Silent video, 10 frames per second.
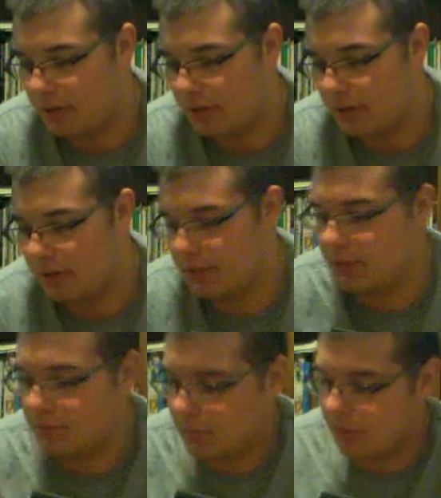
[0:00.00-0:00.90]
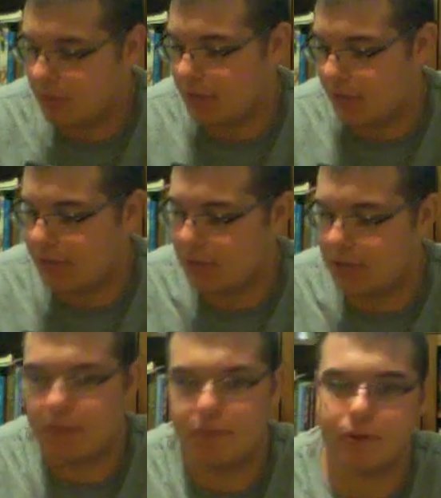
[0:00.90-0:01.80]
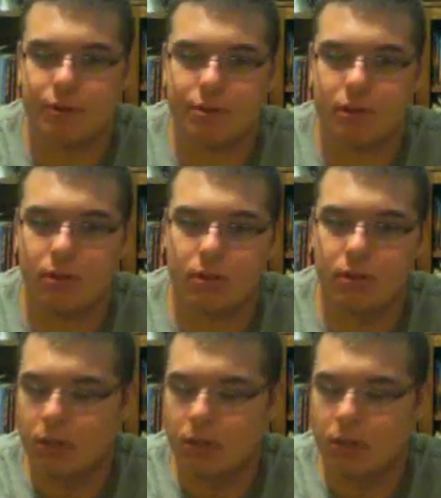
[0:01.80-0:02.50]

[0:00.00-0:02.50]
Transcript: This has pretty much got everything you need for an assault.